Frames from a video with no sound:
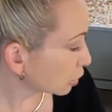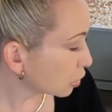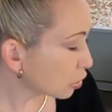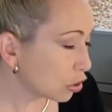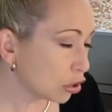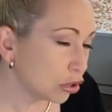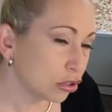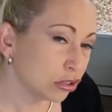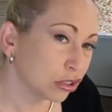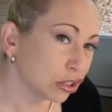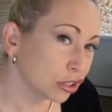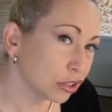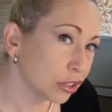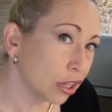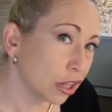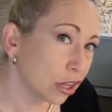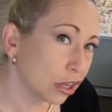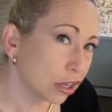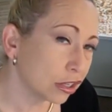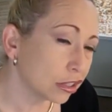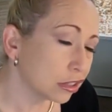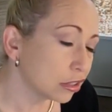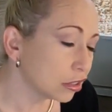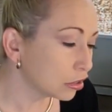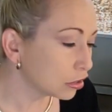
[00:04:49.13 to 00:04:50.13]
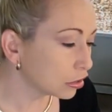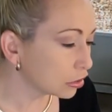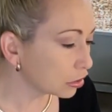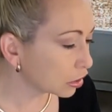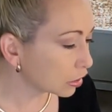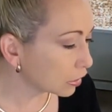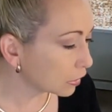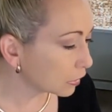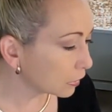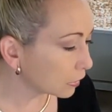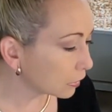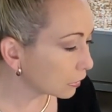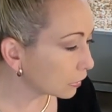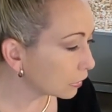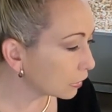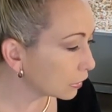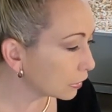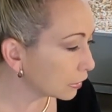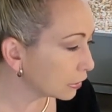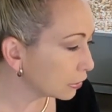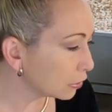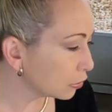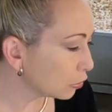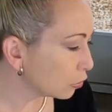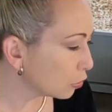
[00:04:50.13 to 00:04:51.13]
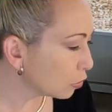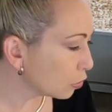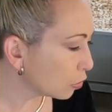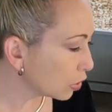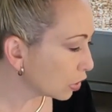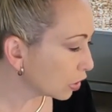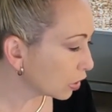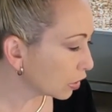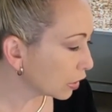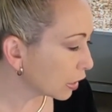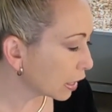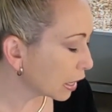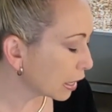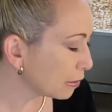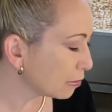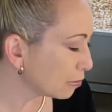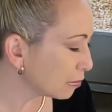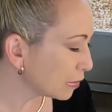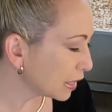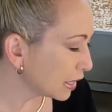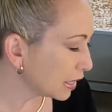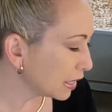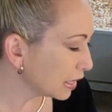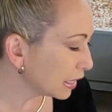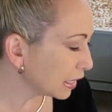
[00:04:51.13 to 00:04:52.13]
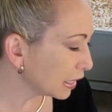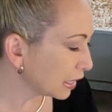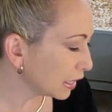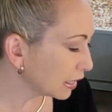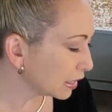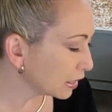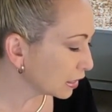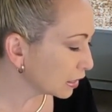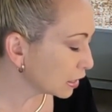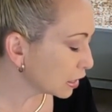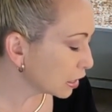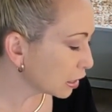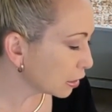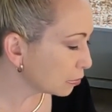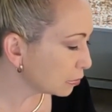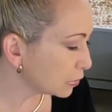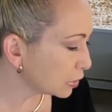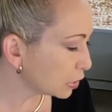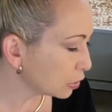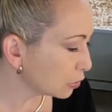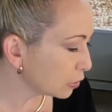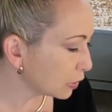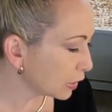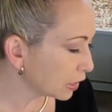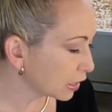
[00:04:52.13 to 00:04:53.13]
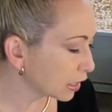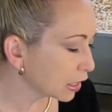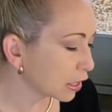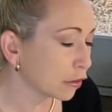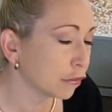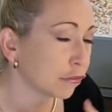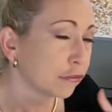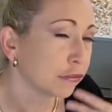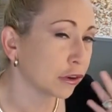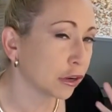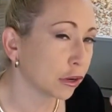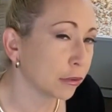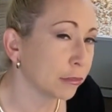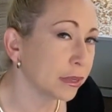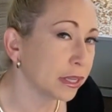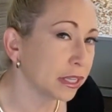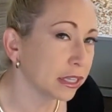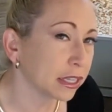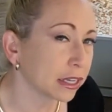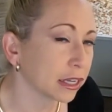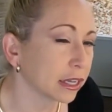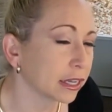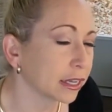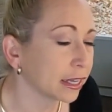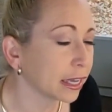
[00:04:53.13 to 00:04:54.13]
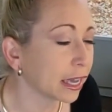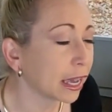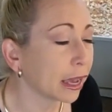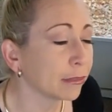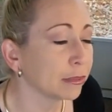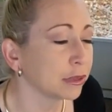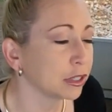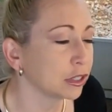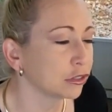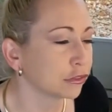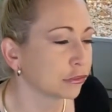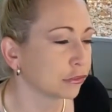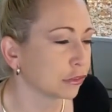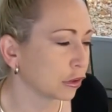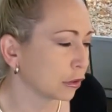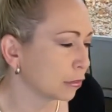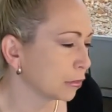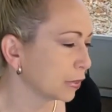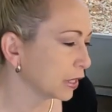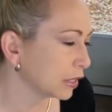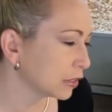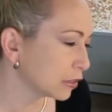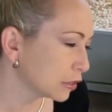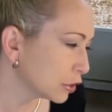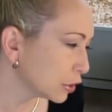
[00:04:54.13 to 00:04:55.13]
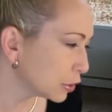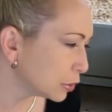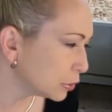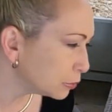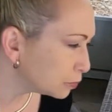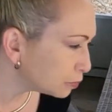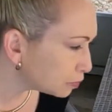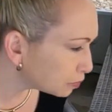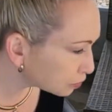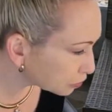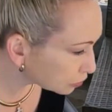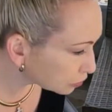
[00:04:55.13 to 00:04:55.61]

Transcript: coleslaw, or I might end up doing like a ferment, like a cabbage ferment. So